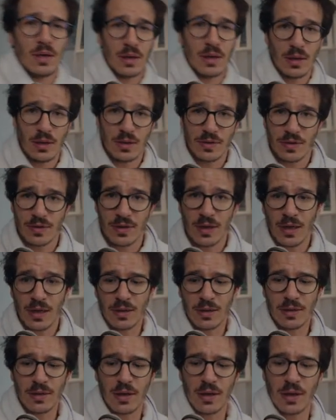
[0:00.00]

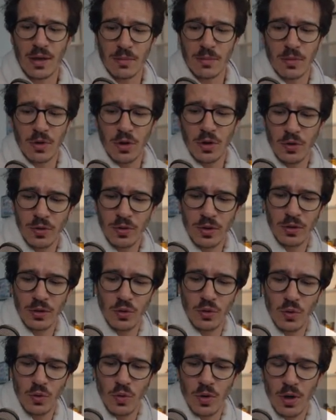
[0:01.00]
Instead, I'm going
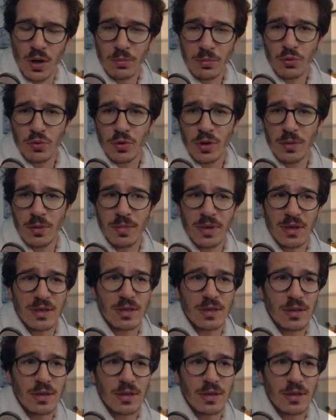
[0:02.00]
to upgrade my,